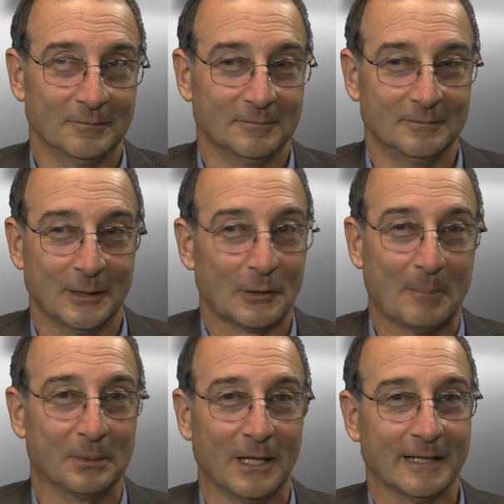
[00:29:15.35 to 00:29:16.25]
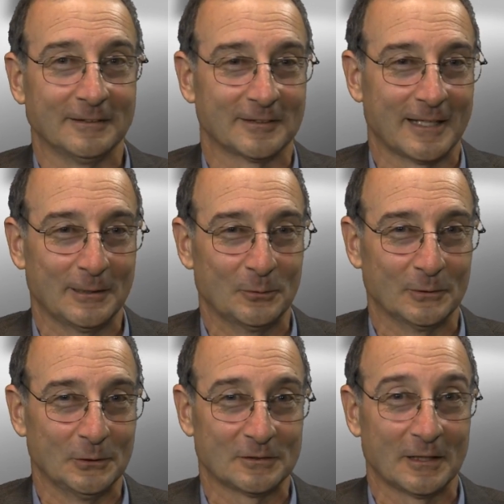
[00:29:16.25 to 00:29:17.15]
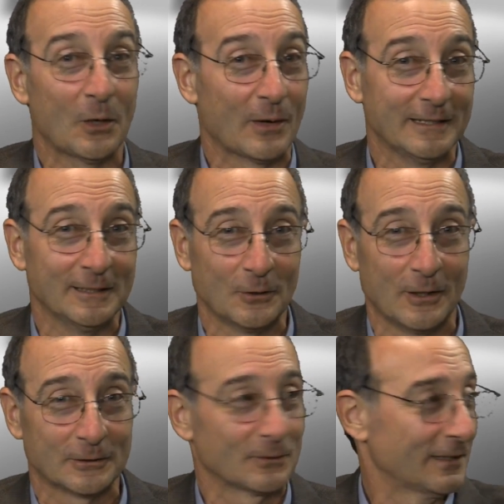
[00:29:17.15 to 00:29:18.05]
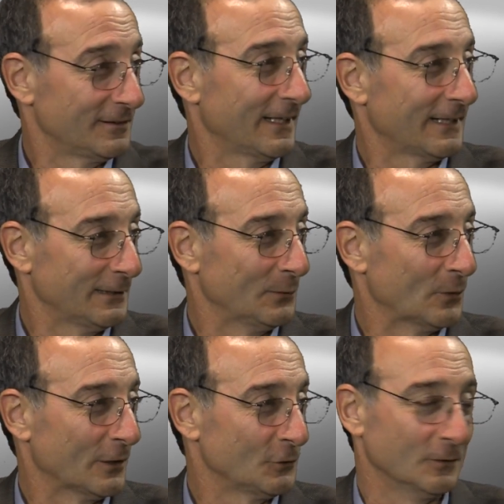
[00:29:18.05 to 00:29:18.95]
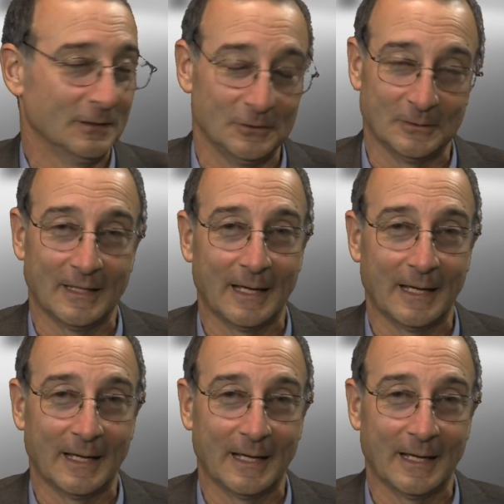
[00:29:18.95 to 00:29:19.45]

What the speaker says: they're not blindsided when you say, oh, I didn't authorize that, I didn't want you to do that.